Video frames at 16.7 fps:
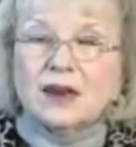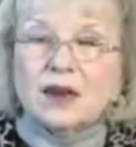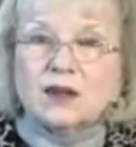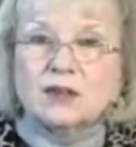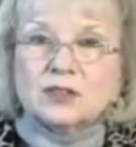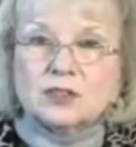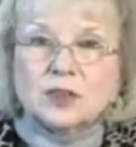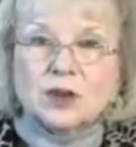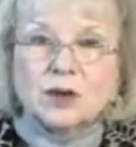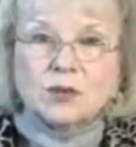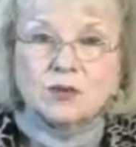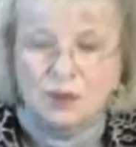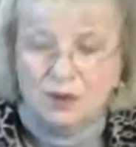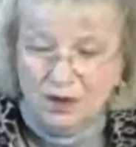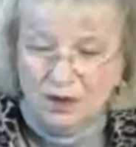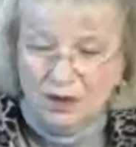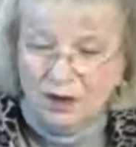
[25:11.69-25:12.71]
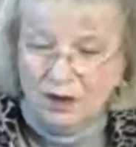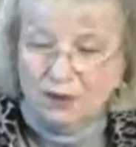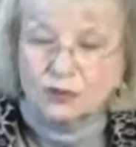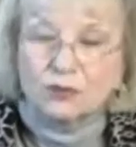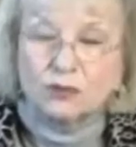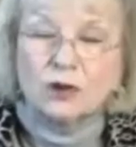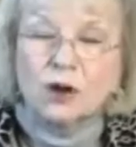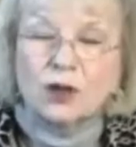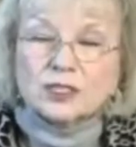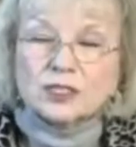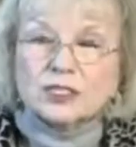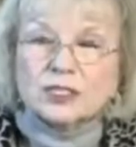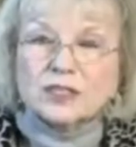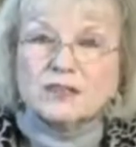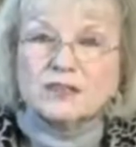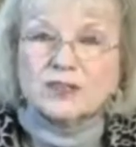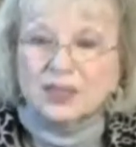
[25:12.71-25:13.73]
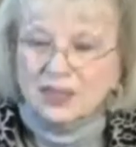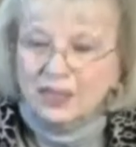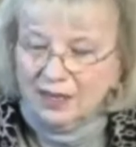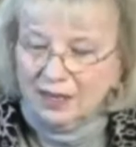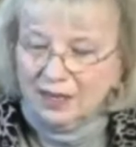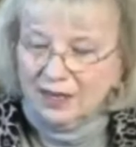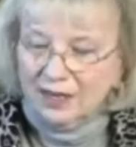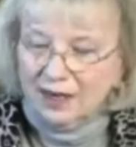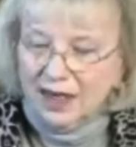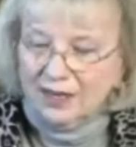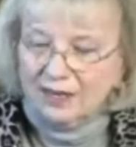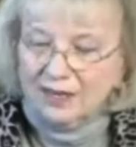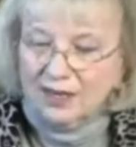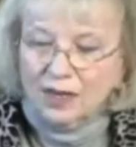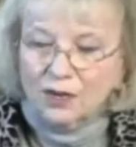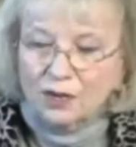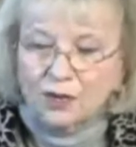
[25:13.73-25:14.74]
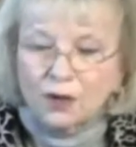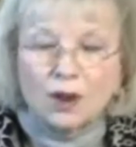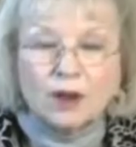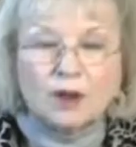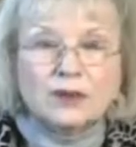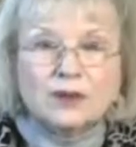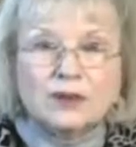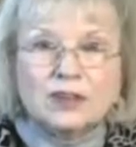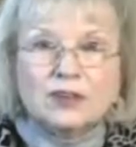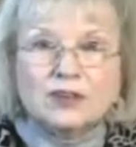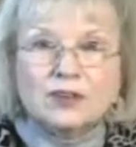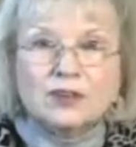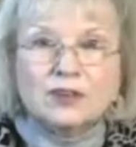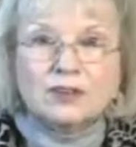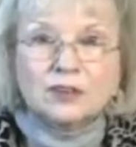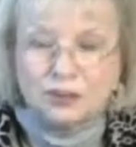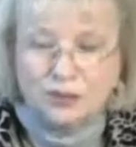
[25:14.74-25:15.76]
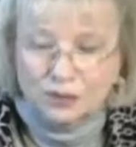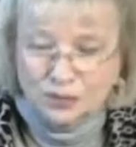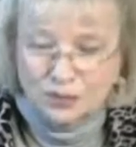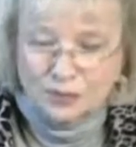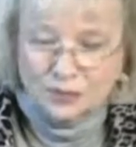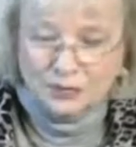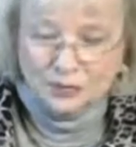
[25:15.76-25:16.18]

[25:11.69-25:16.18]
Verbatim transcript: Also on Cross TV, and I think we're on in YouTube.